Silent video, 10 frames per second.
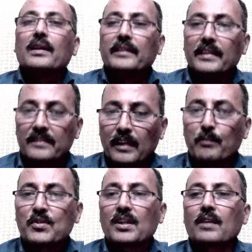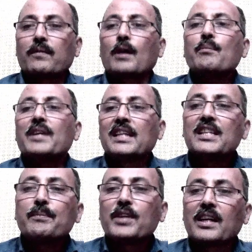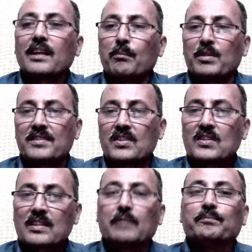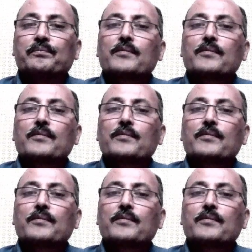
The sums are from Egyptian number system.